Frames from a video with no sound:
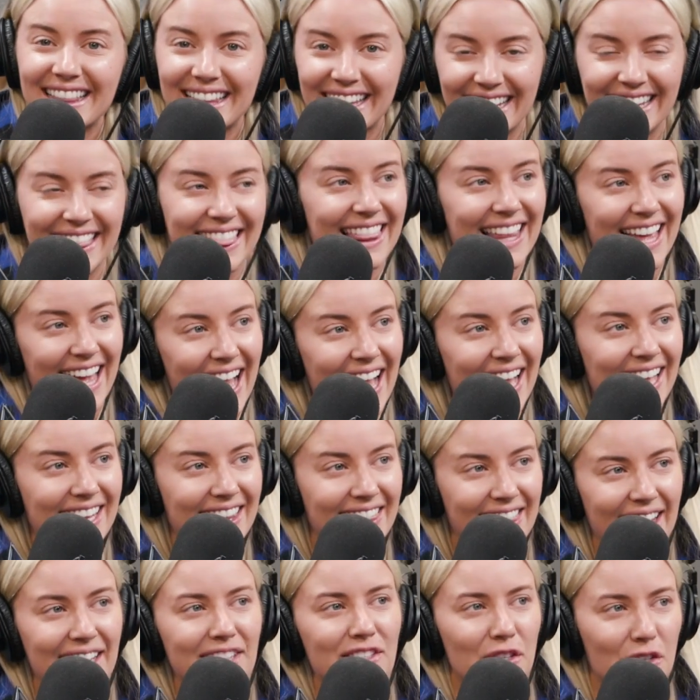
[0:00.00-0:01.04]
like that?
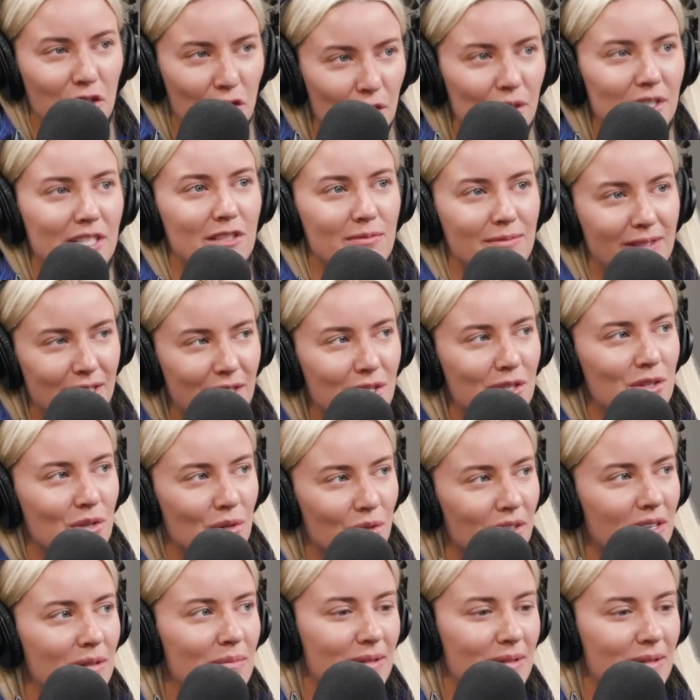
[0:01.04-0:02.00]
That's a Christmas story.